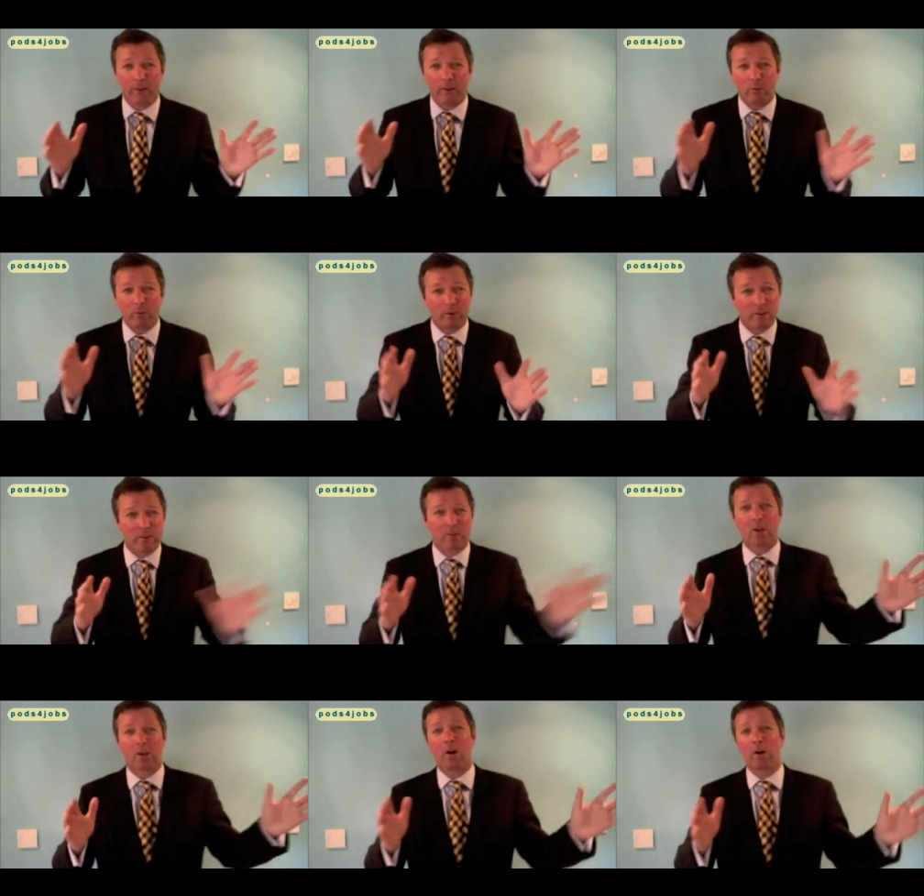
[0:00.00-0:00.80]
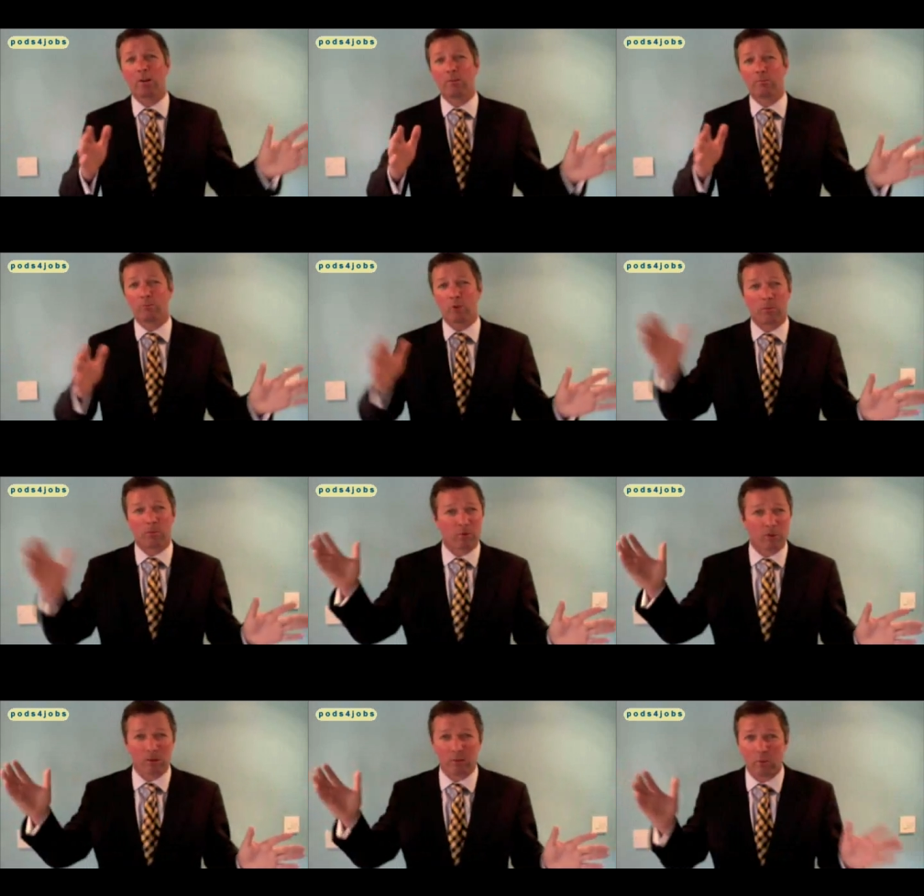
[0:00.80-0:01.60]
they will discard
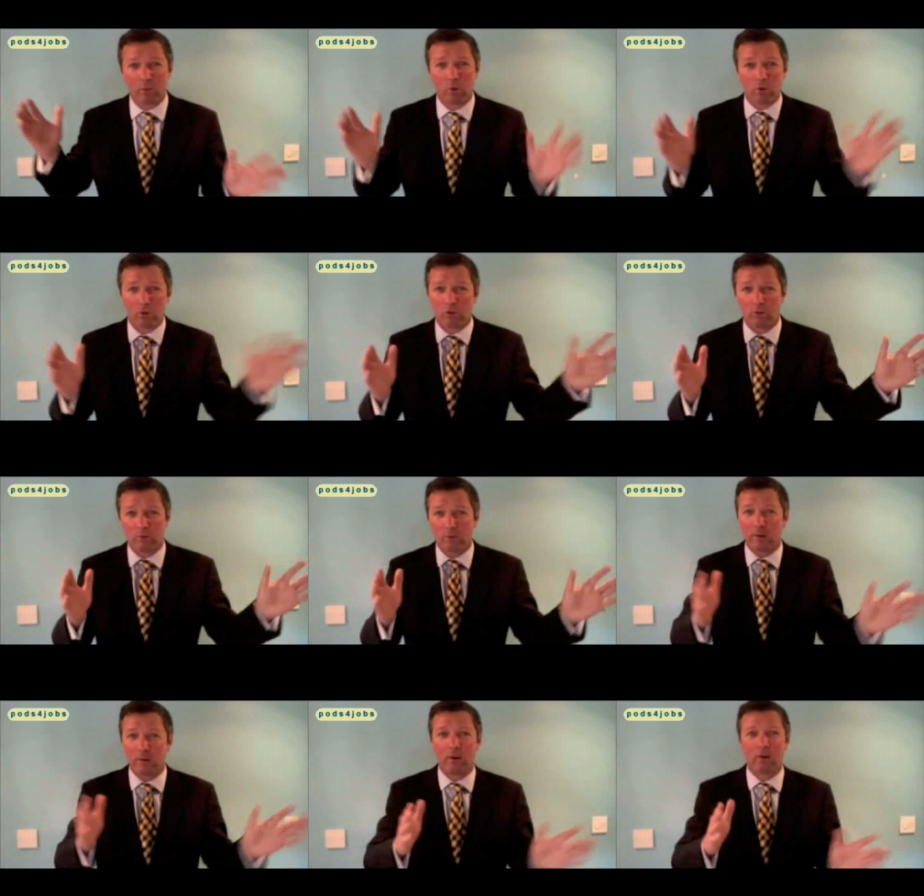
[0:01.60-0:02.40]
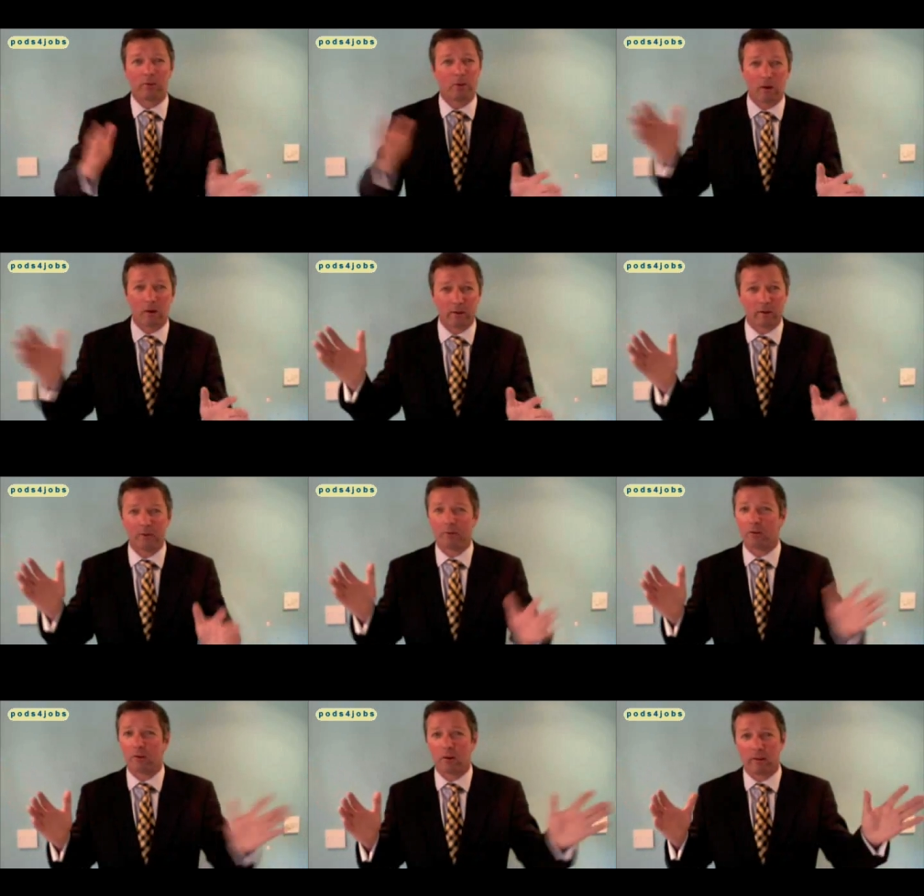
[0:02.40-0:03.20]
jobs as they watch them and say, no, I don't like that,
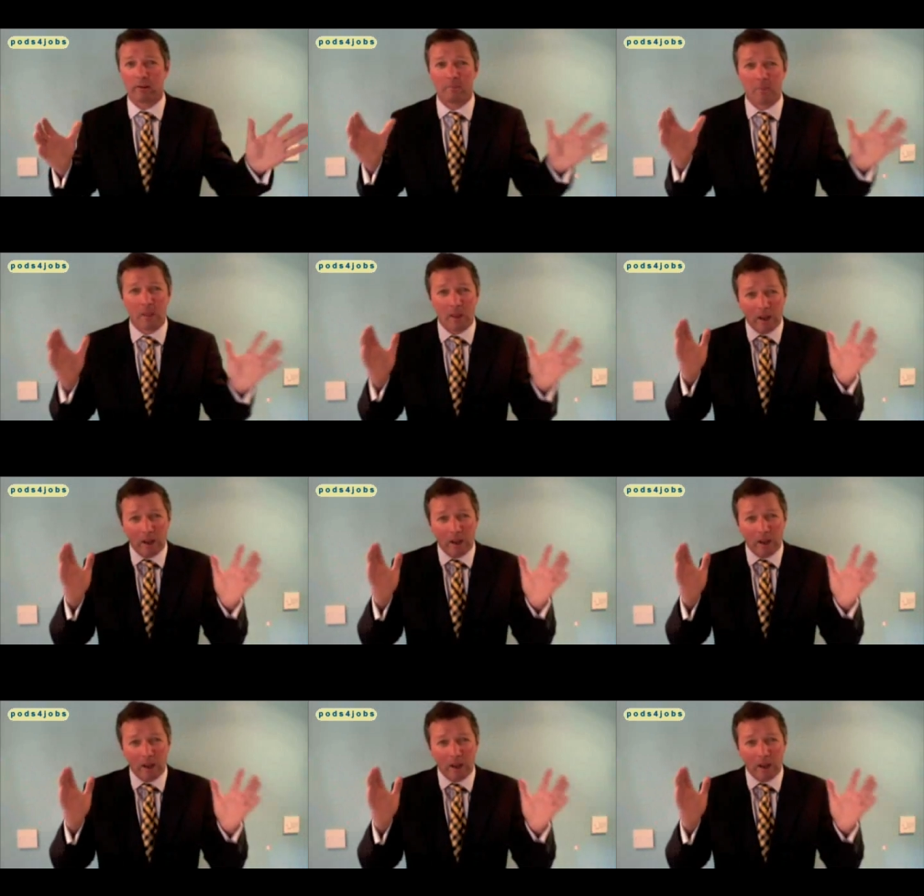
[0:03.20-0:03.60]
don't like that.